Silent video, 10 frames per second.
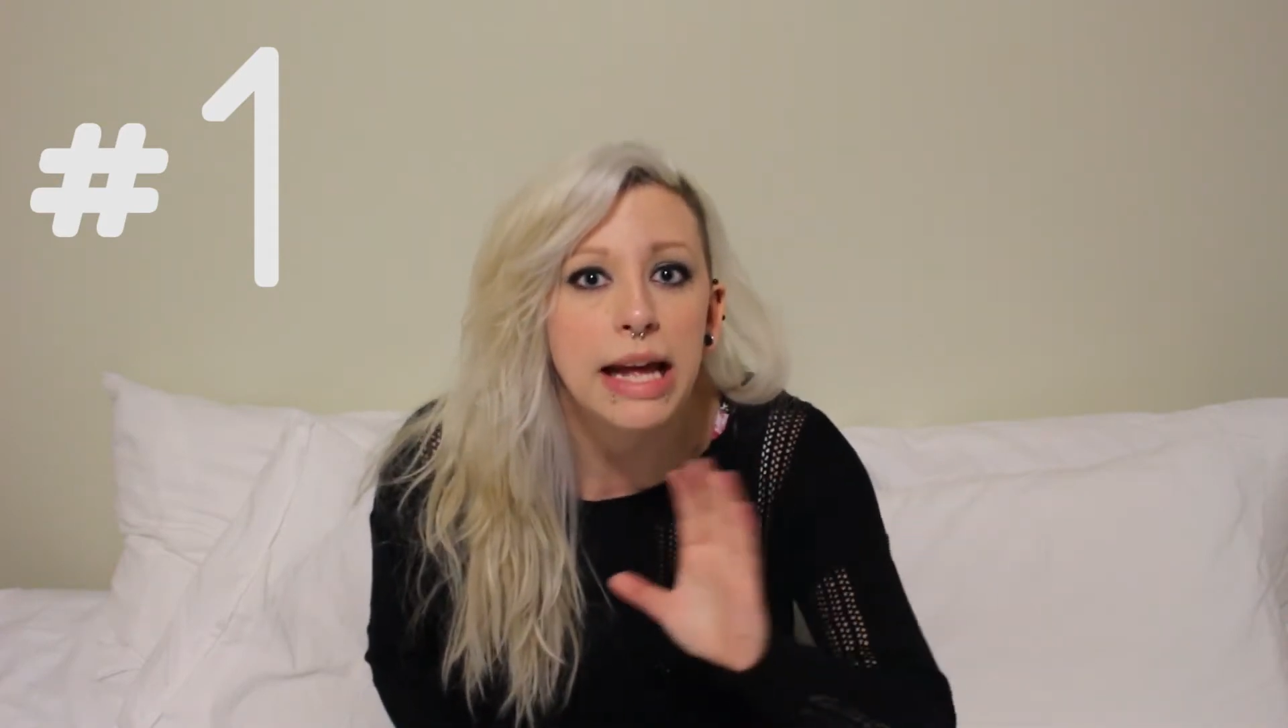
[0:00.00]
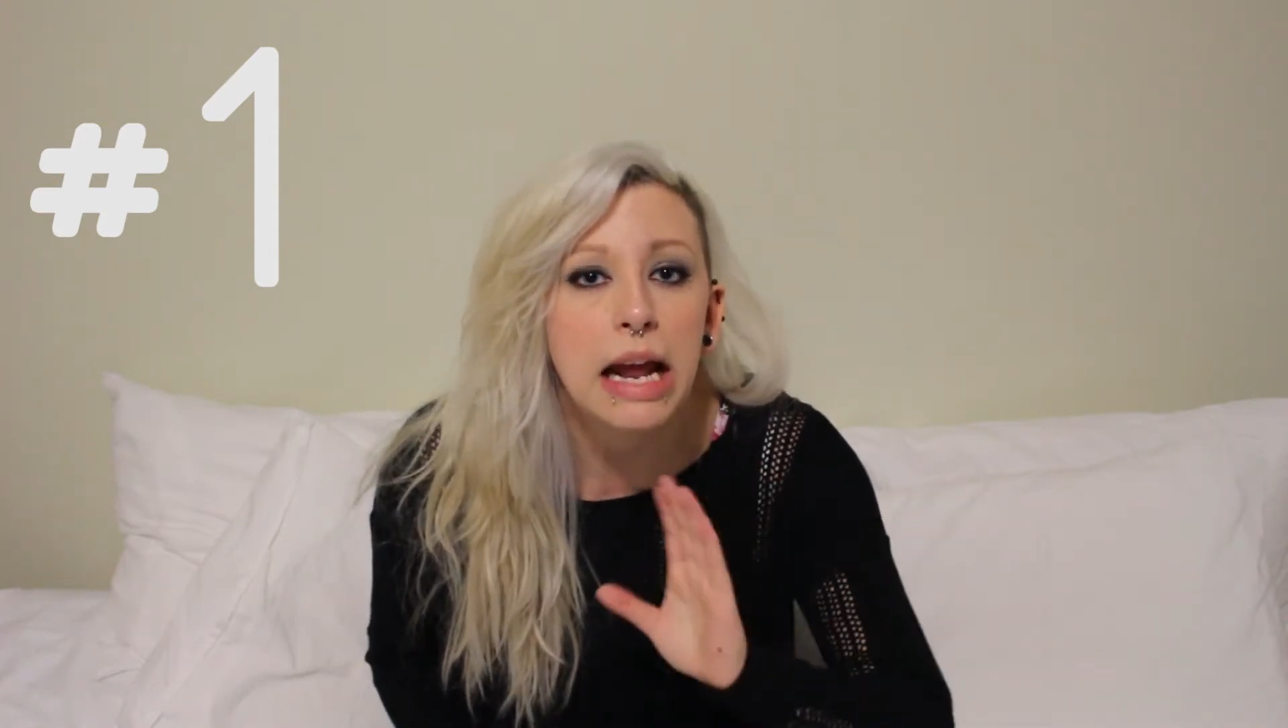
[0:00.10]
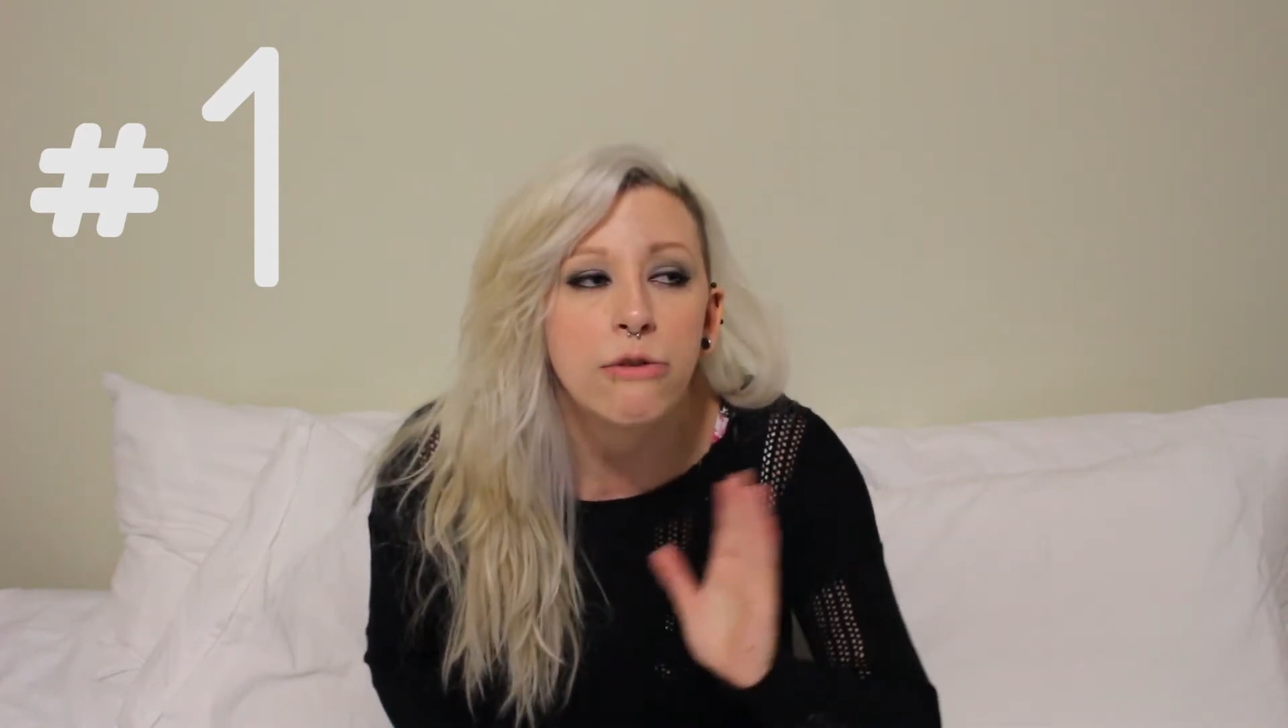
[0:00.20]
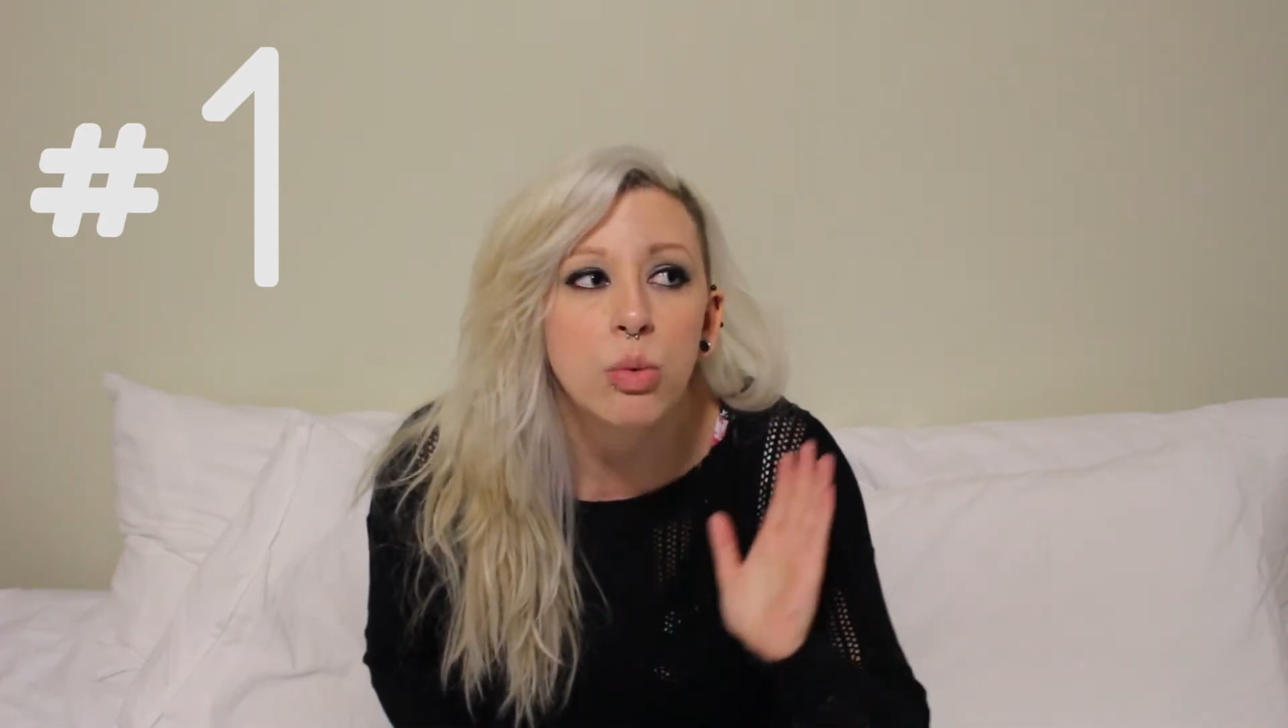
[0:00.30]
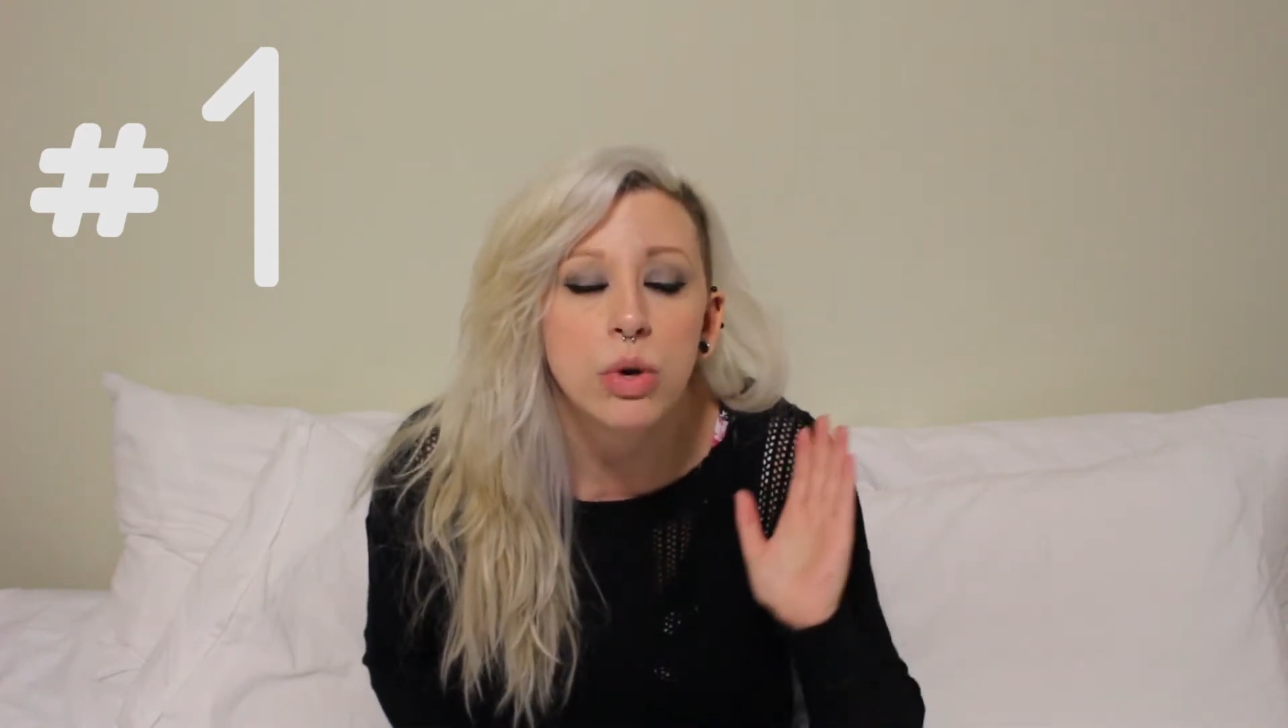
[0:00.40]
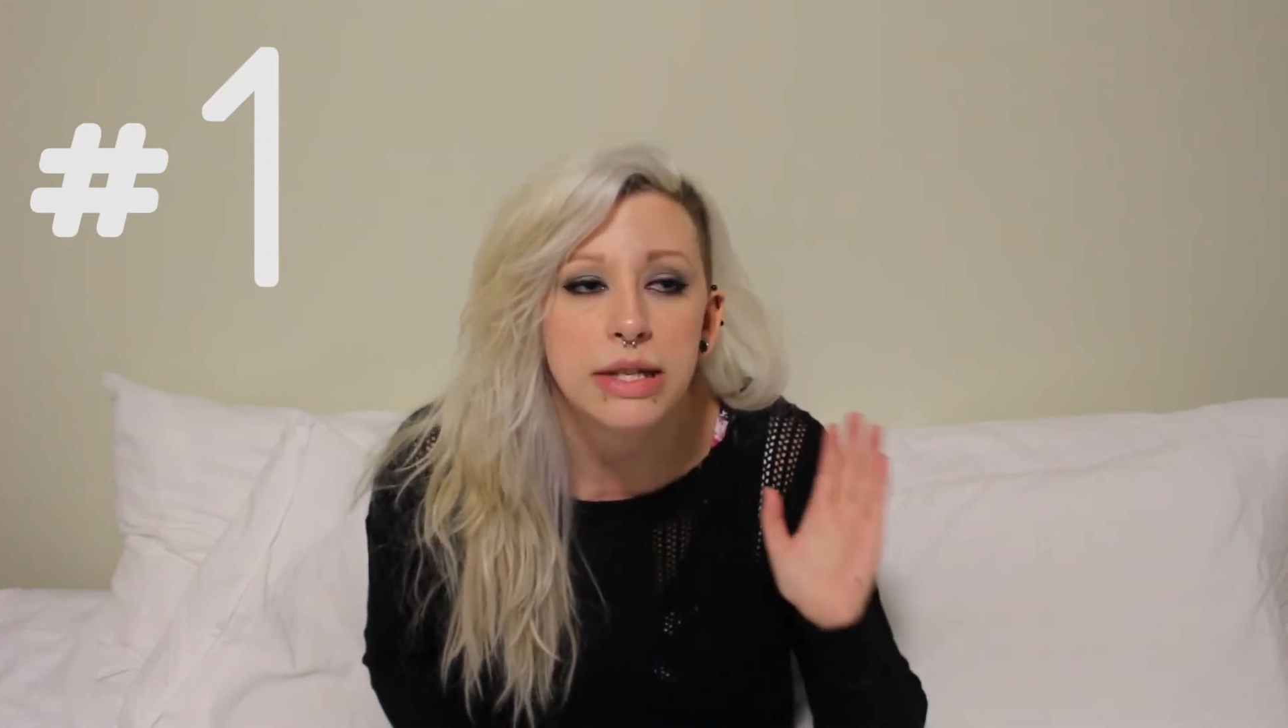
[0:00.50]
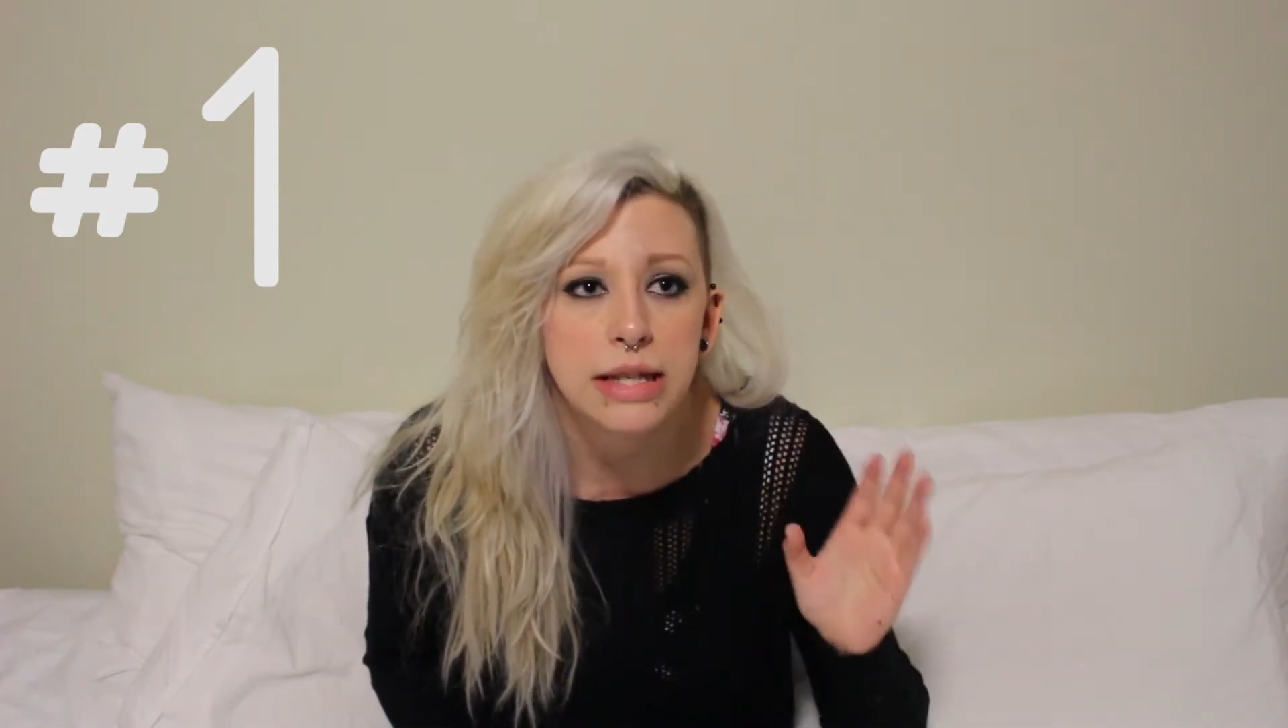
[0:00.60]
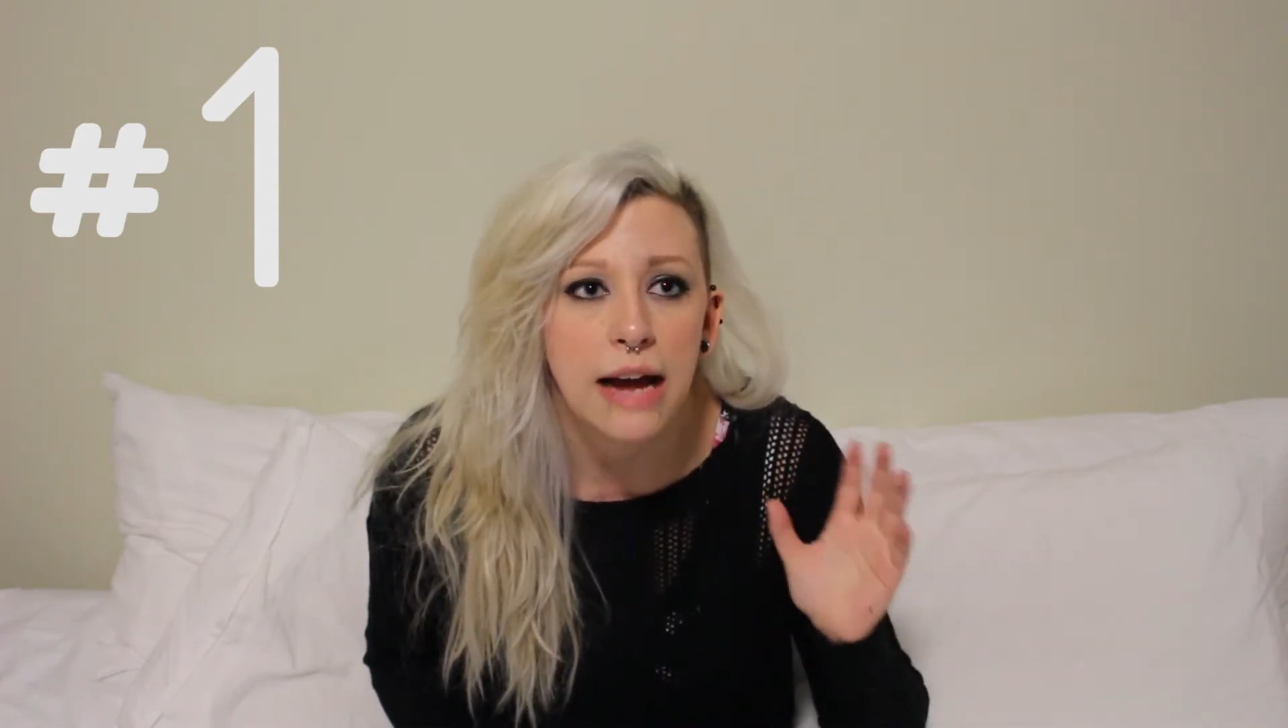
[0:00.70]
and everyone